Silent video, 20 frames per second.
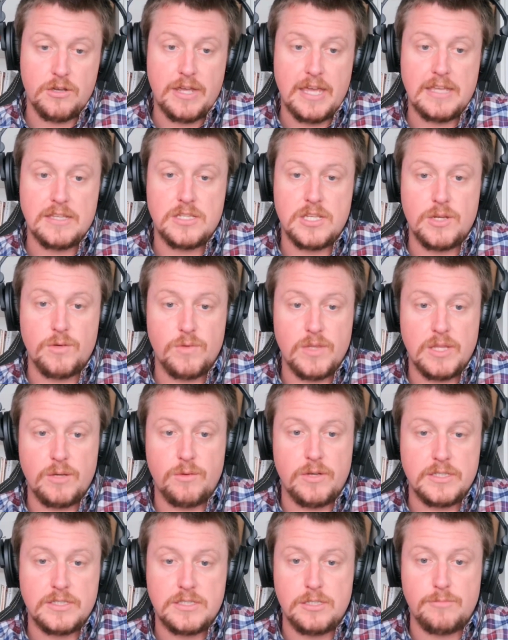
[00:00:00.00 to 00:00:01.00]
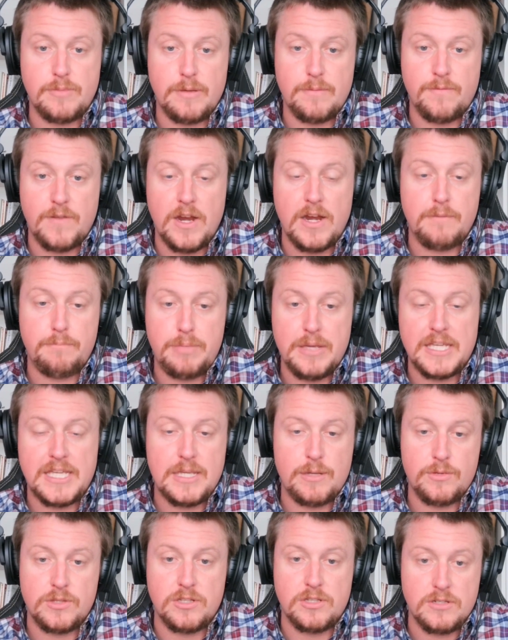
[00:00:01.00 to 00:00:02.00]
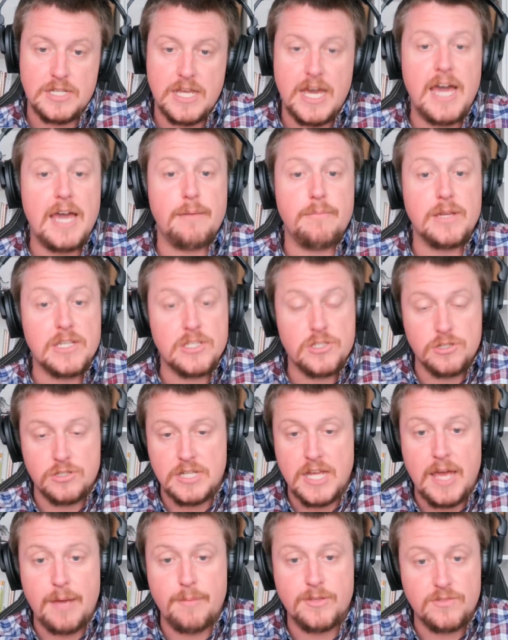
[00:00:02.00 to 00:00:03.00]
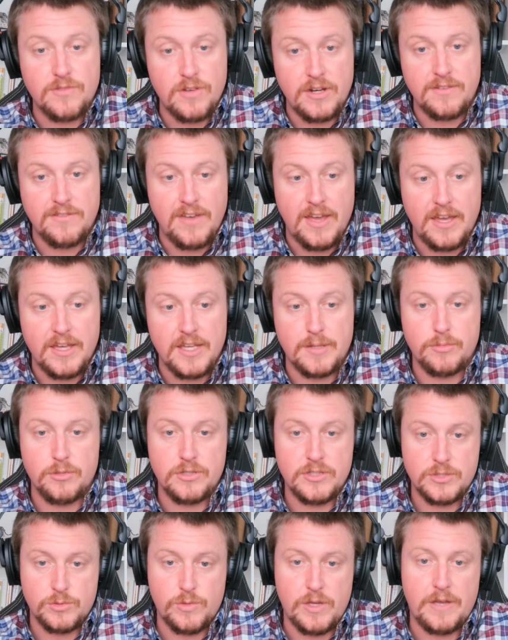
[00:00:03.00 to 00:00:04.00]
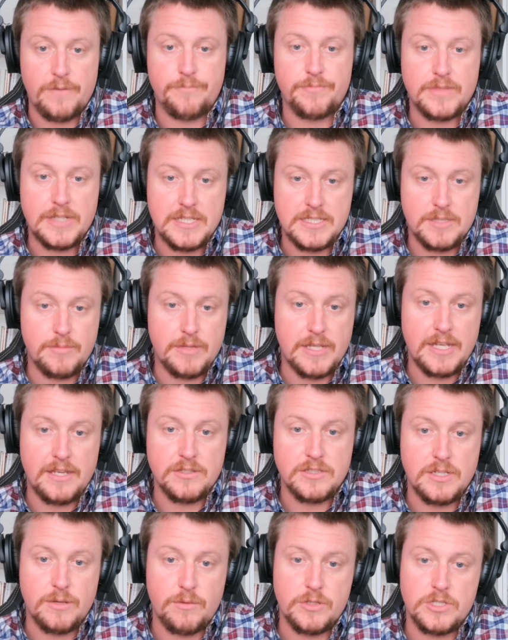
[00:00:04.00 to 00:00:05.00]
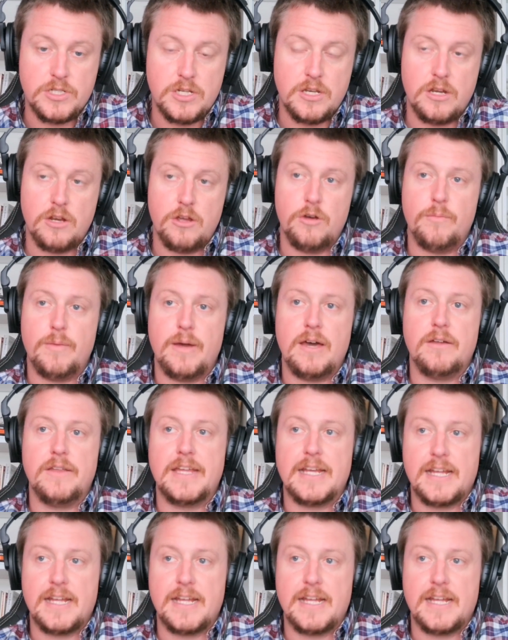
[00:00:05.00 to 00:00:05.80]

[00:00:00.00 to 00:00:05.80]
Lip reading: Okay, so you really want to be very picky with your time because your time is very valuable as well. That's something else I want you to know about.